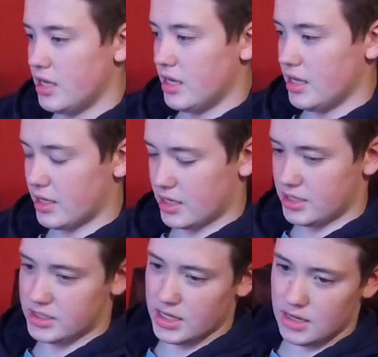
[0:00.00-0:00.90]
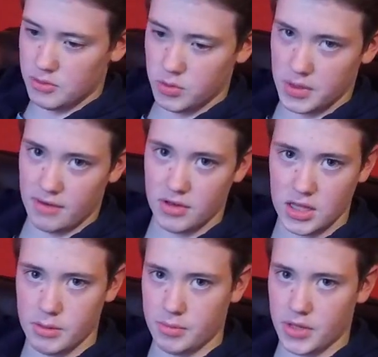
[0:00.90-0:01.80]
And like I said, I'm doing
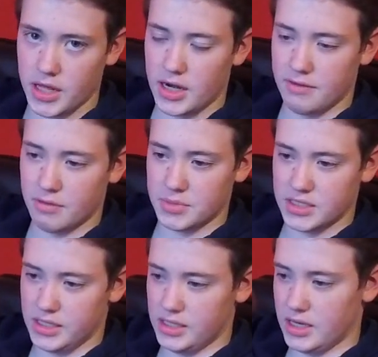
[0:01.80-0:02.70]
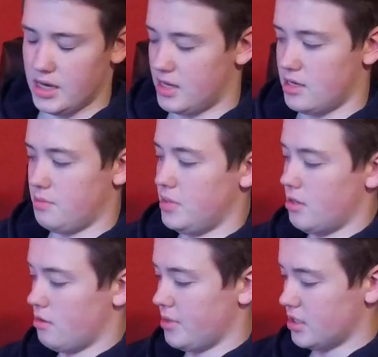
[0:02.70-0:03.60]
everything but blind and FMC and
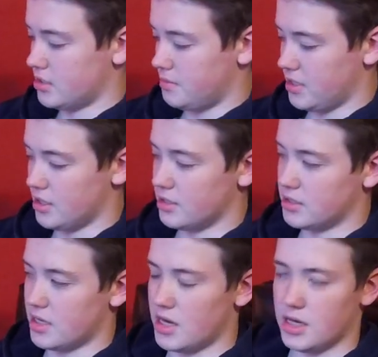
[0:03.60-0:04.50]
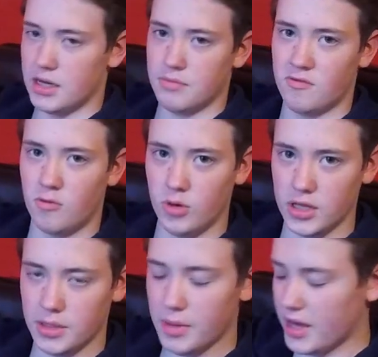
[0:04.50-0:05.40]
Pura Minx because I am
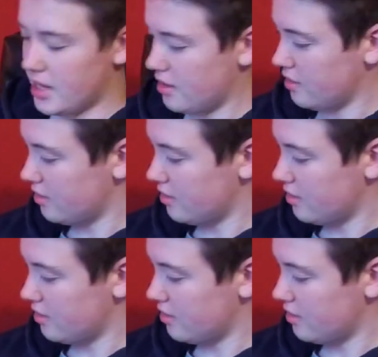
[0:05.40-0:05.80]
really bad.